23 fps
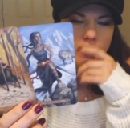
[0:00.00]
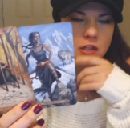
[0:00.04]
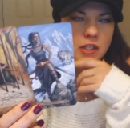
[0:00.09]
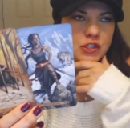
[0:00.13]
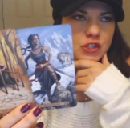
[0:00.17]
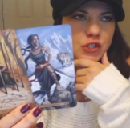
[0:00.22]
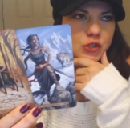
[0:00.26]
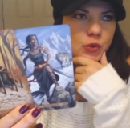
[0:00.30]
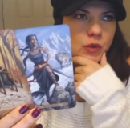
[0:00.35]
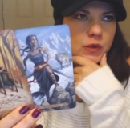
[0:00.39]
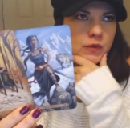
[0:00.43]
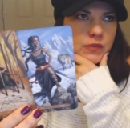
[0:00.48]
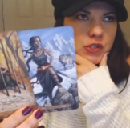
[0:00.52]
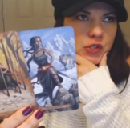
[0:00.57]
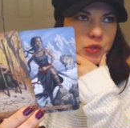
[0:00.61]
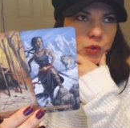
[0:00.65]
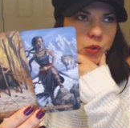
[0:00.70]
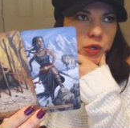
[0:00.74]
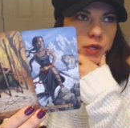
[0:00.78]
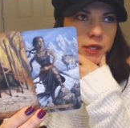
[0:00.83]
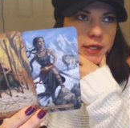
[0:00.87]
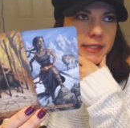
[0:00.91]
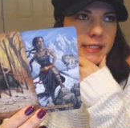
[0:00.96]
The Two of
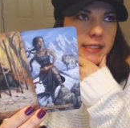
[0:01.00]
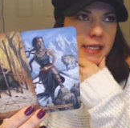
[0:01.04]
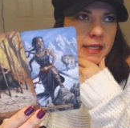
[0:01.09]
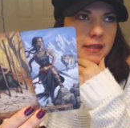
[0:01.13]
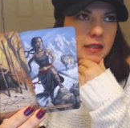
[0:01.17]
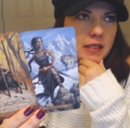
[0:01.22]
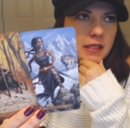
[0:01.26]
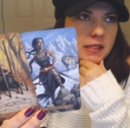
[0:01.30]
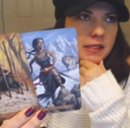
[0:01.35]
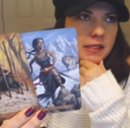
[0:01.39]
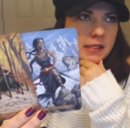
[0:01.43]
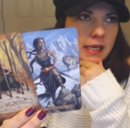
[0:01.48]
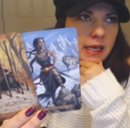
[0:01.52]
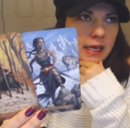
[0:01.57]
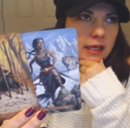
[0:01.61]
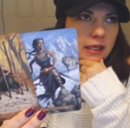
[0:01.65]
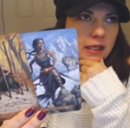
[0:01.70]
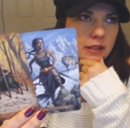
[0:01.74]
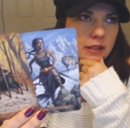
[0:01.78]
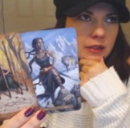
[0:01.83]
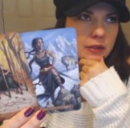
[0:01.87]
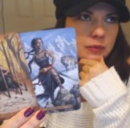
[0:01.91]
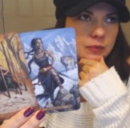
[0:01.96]
Swords in this
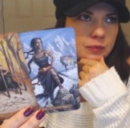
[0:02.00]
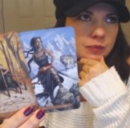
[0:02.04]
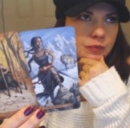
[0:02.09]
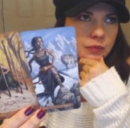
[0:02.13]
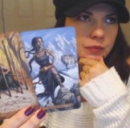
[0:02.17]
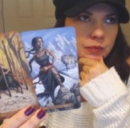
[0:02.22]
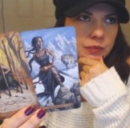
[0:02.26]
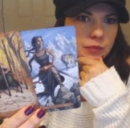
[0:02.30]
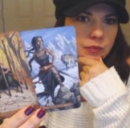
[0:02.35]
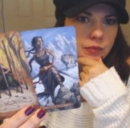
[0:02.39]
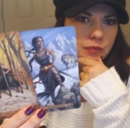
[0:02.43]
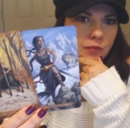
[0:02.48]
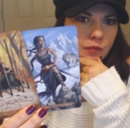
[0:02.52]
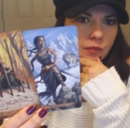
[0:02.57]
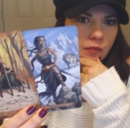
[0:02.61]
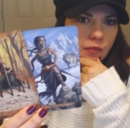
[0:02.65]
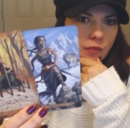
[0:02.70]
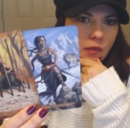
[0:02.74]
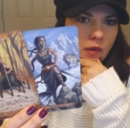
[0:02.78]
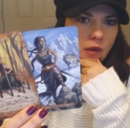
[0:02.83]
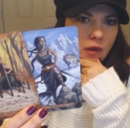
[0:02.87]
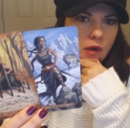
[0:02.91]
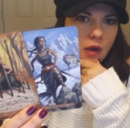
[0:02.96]
deck,
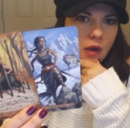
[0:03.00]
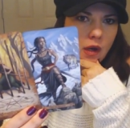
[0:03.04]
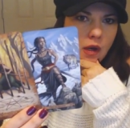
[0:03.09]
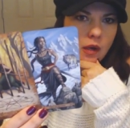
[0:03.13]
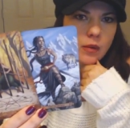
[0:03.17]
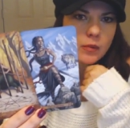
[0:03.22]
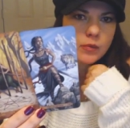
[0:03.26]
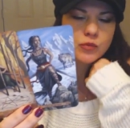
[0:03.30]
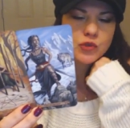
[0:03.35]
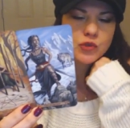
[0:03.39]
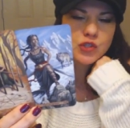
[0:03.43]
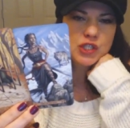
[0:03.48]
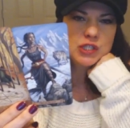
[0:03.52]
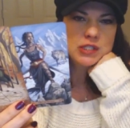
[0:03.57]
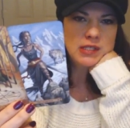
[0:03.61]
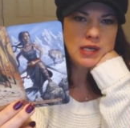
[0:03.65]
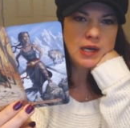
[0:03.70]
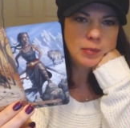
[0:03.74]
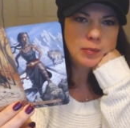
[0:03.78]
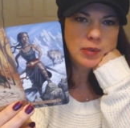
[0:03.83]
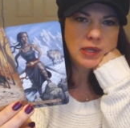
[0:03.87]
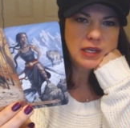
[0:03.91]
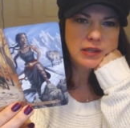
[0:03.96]
um, she's
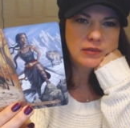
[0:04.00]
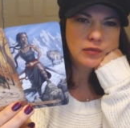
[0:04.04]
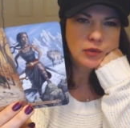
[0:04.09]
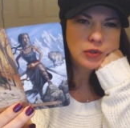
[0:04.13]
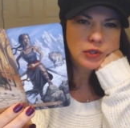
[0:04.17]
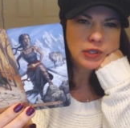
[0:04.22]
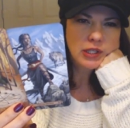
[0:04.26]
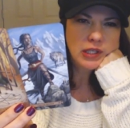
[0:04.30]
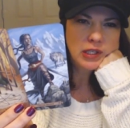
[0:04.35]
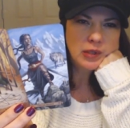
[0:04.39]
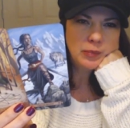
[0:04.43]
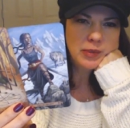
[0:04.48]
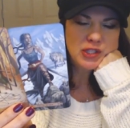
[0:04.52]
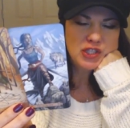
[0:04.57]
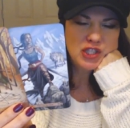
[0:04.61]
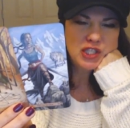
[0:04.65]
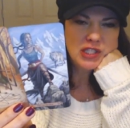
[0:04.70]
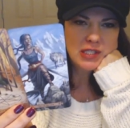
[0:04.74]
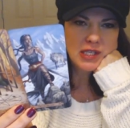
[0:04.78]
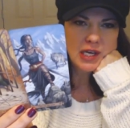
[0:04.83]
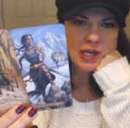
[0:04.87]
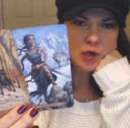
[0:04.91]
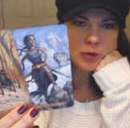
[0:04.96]
not blindfolded, but
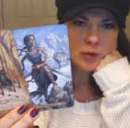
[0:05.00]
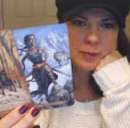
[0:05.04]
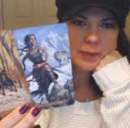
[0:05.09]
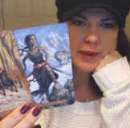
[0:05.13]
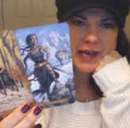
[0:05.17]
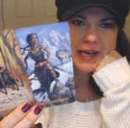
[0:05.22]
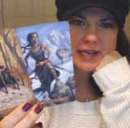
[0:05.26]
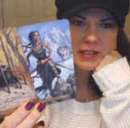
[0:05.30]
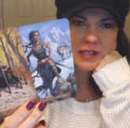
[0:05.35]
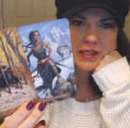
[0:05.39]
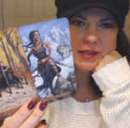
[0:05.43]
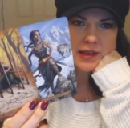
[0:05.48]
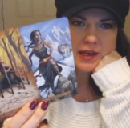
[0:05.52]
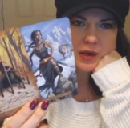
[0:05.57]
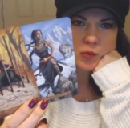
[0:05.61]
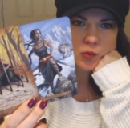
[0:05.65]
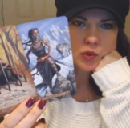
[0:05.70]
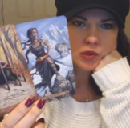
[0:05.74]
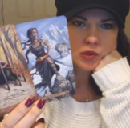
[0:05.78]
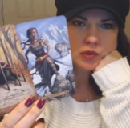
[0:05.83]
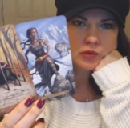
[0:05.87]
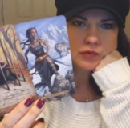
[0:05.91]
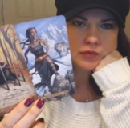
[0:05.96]
she's got her back to that
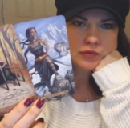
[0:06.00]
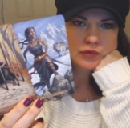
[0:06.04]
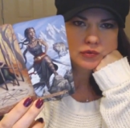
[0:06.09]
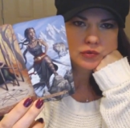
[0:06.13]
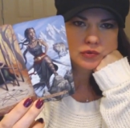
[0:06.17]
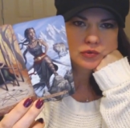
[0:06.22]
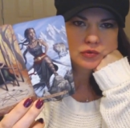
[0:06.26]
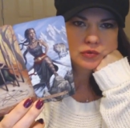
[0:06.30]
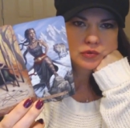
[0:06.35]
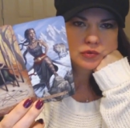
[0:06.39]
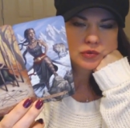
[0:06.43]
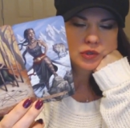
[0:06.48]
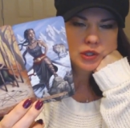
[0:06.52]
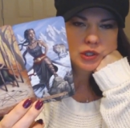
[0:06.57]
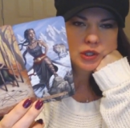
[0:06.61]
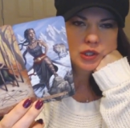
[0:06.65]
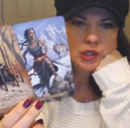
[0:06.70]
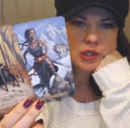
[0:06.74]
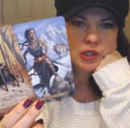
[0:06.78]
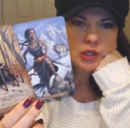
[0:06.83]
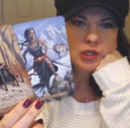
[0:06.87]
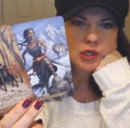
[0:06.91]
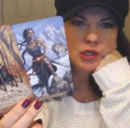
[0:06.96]
wolf.
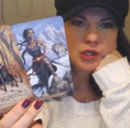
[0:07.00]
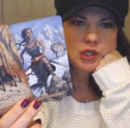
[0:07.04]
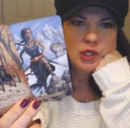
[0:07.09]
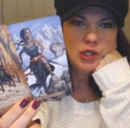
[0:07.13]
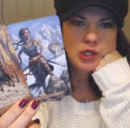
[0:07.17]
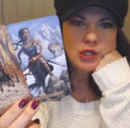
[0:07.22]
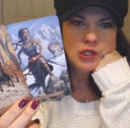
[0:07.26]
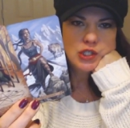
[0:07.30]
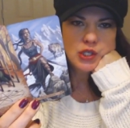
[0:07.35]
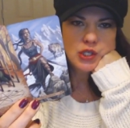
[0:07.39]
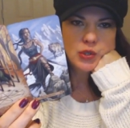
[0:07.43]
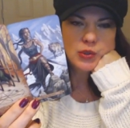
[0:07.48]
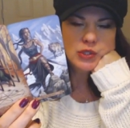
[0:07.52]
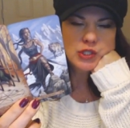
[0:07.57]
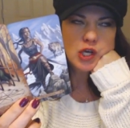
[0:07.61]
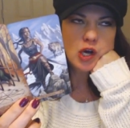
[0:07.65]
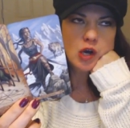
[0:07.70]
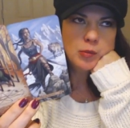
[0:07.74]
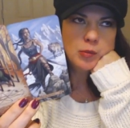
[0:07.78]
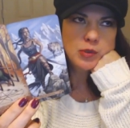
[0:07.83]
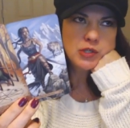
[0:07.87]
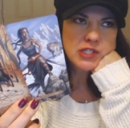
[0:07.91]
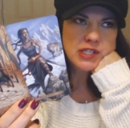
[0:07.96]
So it's
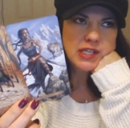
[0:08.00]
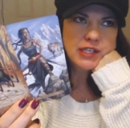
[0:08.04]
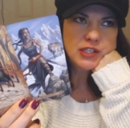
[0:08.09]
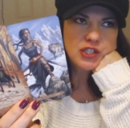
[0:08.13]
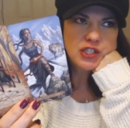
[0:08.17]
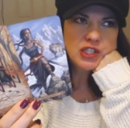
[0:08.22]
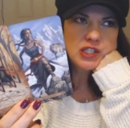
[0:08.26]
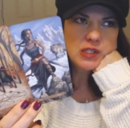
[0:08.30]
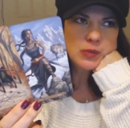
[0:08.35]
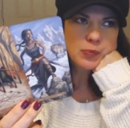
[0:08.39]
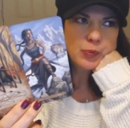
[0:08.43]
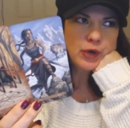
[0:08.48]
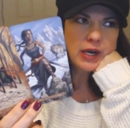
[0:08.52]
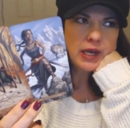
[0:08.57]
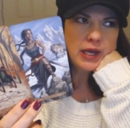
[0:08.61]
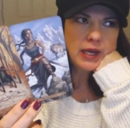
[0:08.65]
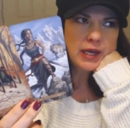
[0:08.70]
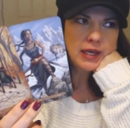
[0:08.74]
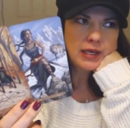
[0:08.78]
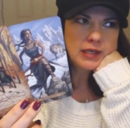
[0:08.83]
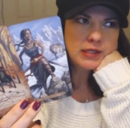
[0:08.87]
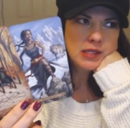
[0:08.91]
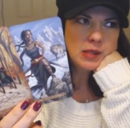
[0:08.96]
almost like she's
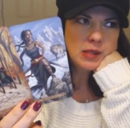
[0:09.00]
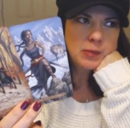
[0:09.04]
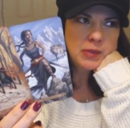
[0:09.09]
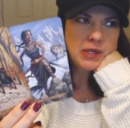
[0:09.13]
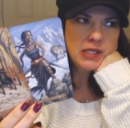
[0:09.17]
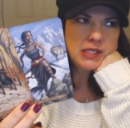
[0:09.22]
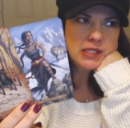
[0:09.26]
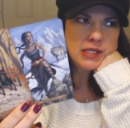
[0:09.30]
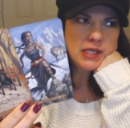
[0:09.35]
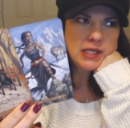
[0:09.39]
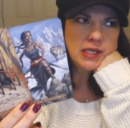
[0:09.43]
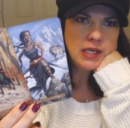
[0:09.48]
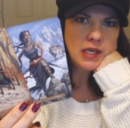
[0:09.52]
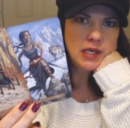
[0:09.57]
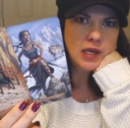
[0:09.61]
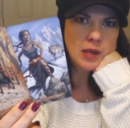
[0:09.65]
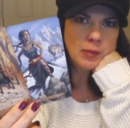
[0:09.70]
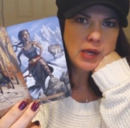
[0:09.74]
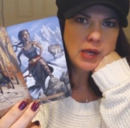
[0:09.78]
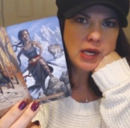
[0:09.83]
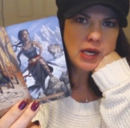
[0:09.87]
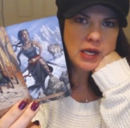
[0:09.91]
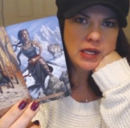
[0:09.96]
prey. Somebody's sneaking
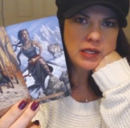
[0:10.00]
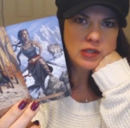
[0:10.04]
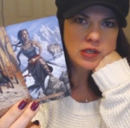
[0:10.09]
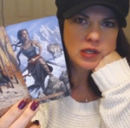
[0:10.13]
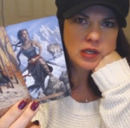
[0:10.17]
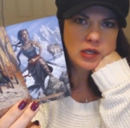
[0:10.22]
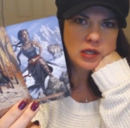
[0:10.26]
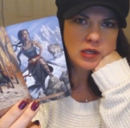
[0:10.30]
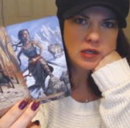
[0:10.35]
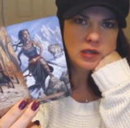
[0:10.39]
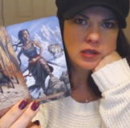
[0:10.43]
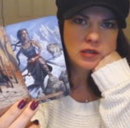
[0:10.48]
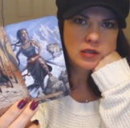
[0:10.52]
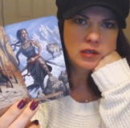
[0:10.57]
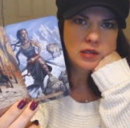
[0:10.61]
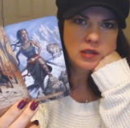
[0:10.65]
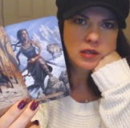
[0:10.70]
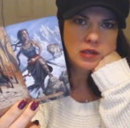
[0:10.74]
up behind her.